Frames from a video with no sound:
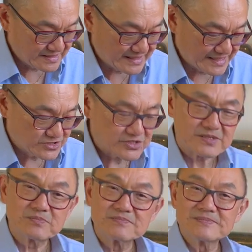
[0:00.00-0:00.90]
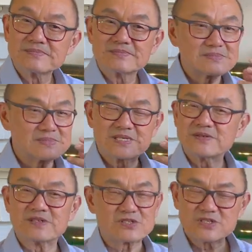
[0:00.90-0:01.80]
That just
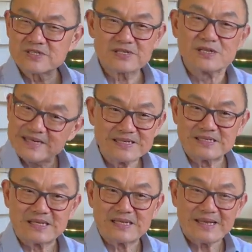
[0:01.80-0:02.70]
gives it solidity.